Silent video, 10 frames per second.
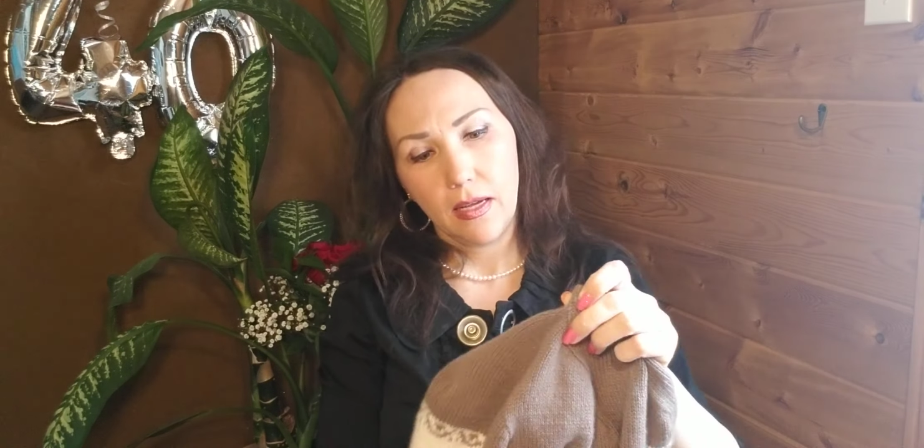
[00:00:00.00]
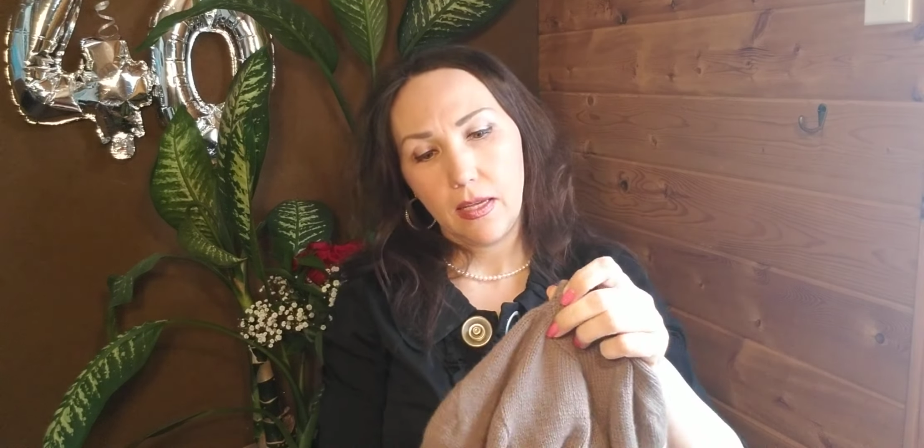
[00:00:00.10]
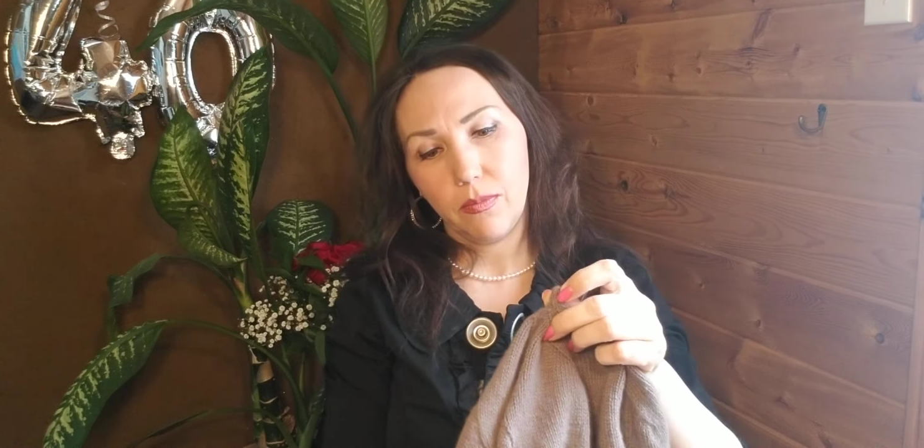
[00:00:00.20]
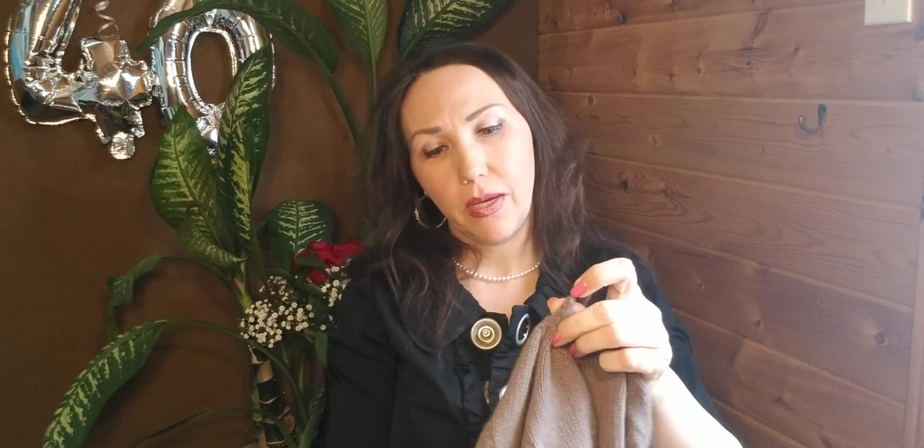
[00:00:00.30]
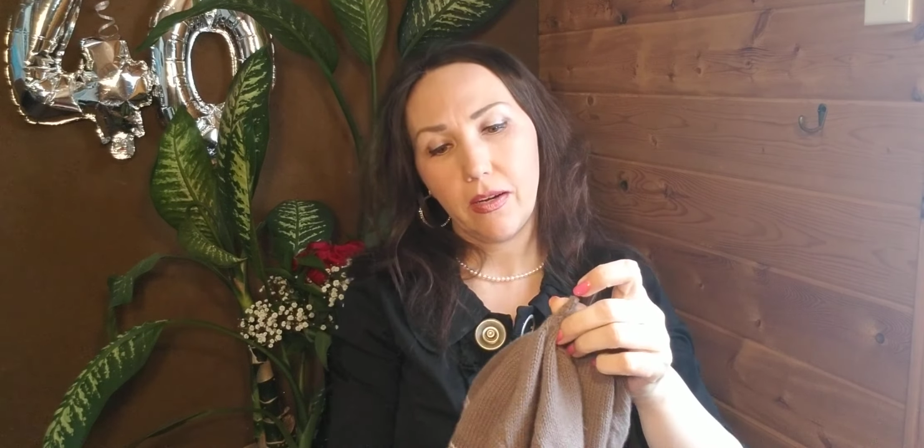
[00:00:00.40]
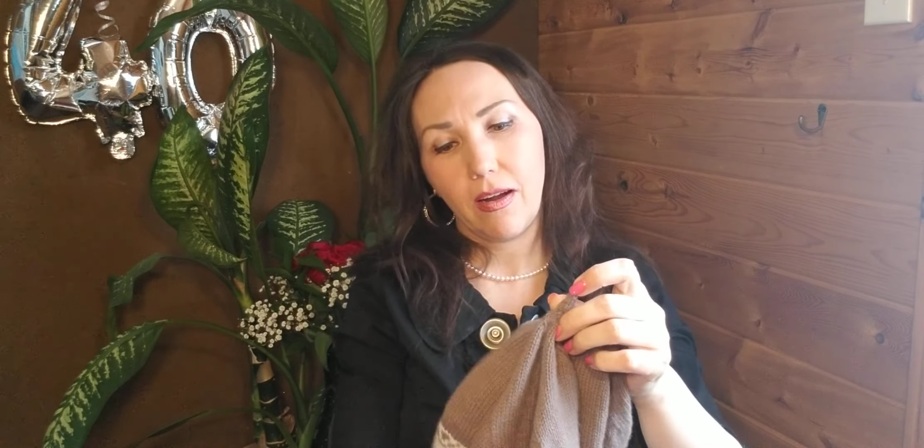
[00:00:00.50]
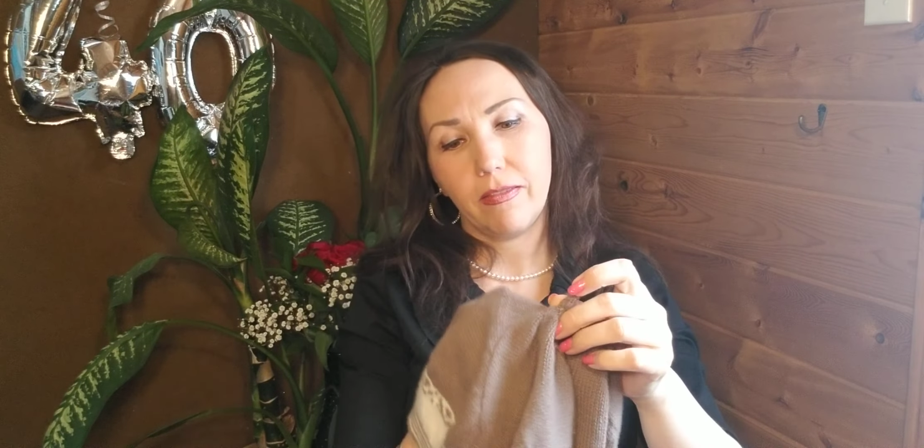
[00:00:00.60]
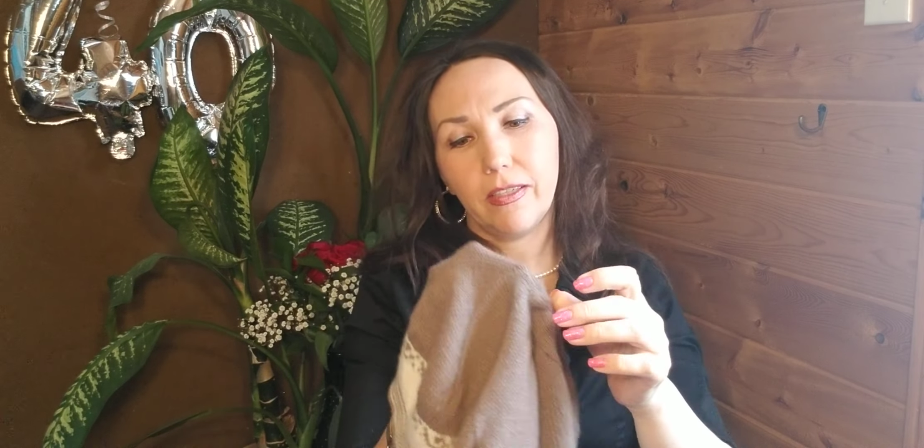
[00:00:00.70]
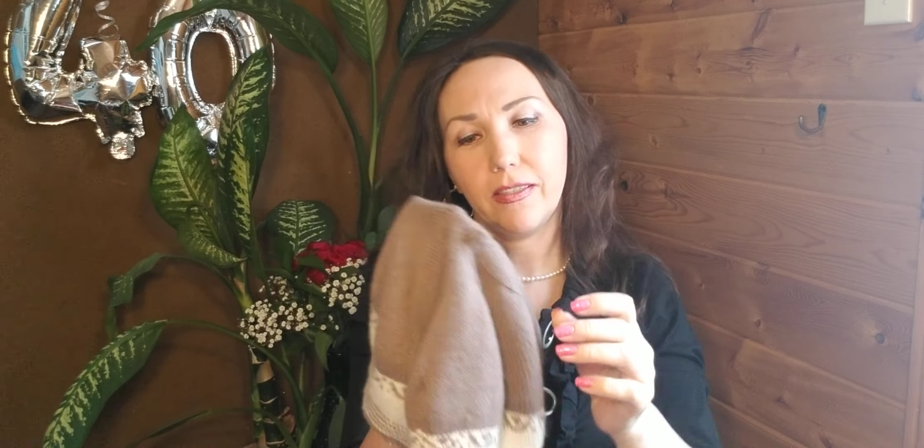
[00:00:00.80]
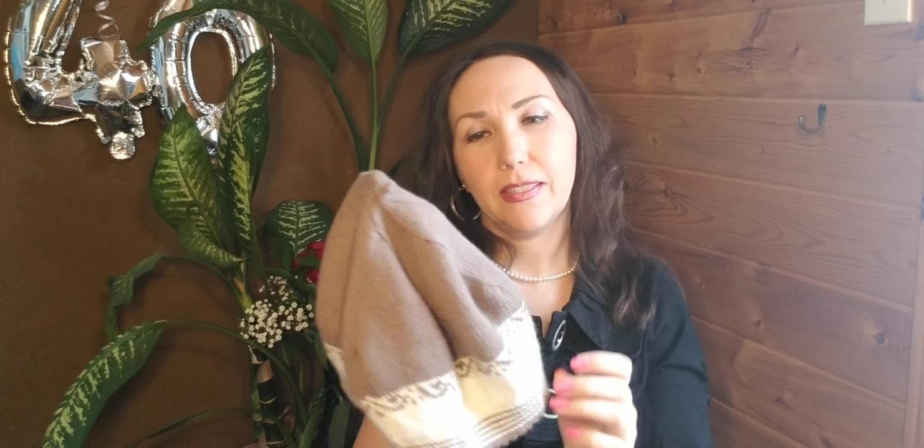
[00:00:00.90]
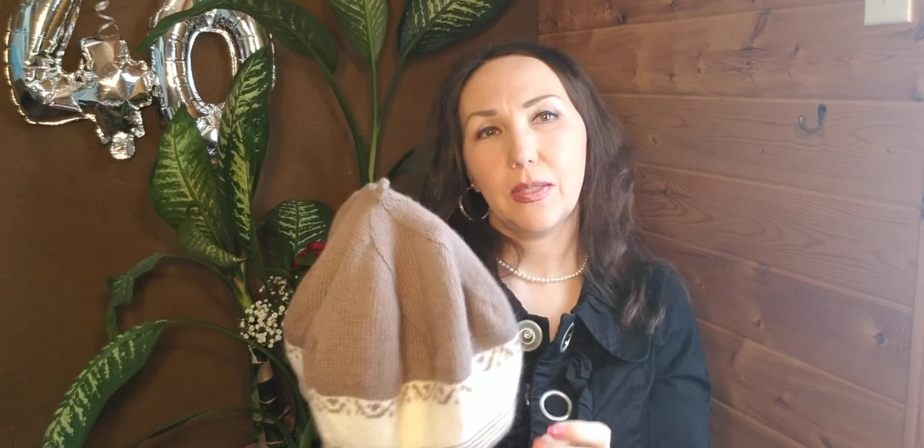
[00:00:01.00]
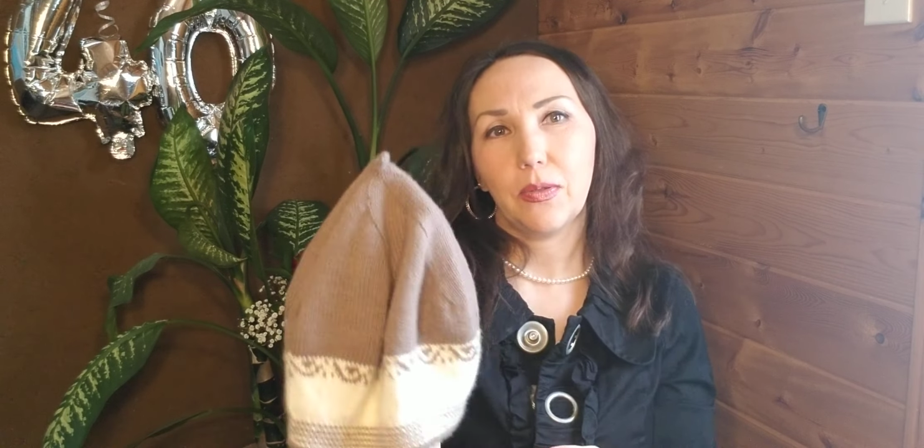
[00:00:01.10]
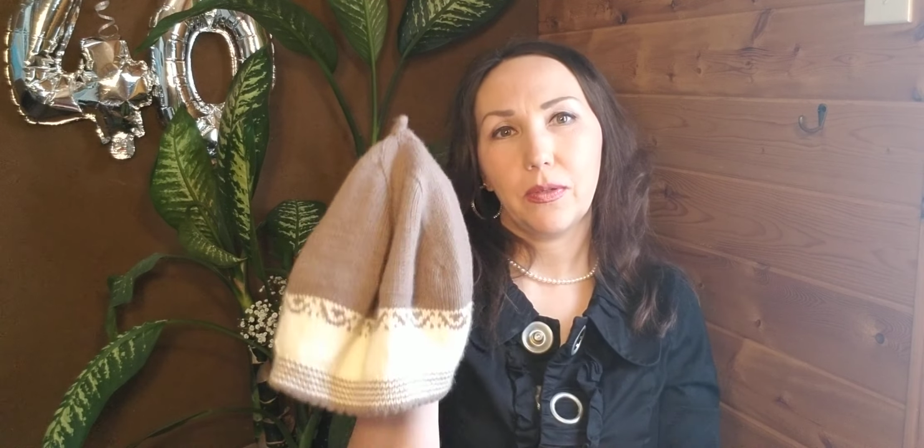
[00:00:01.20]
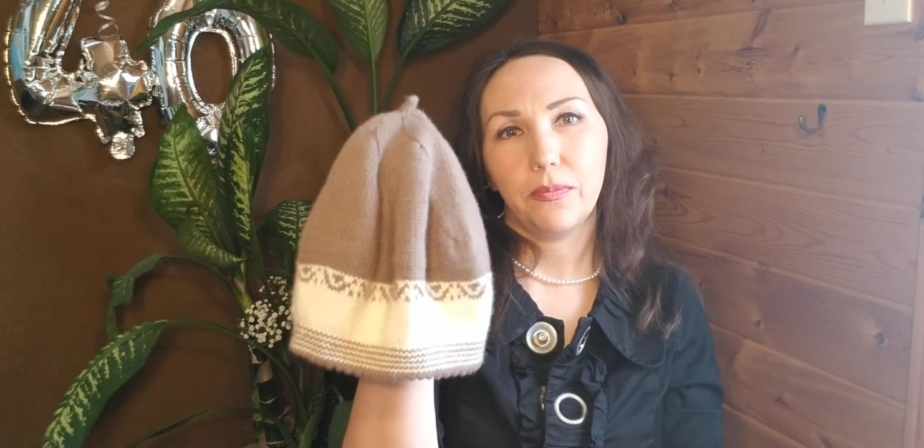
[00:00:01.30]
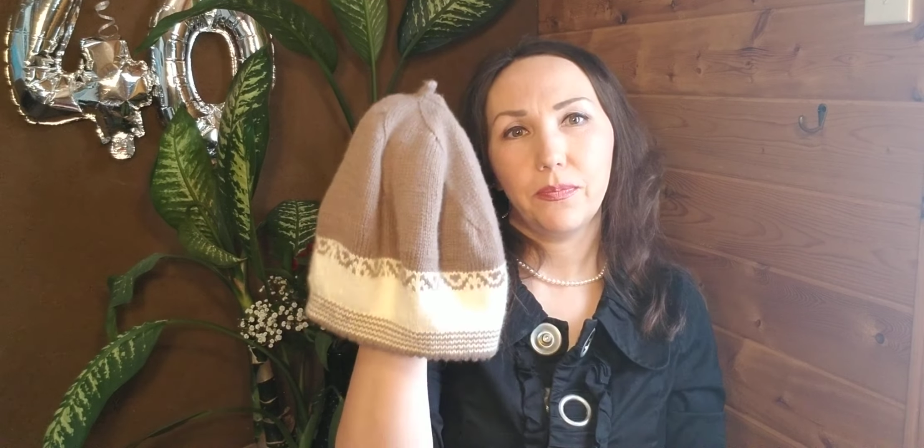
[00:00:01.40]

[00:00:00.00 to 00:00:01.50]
in my Ravelry store.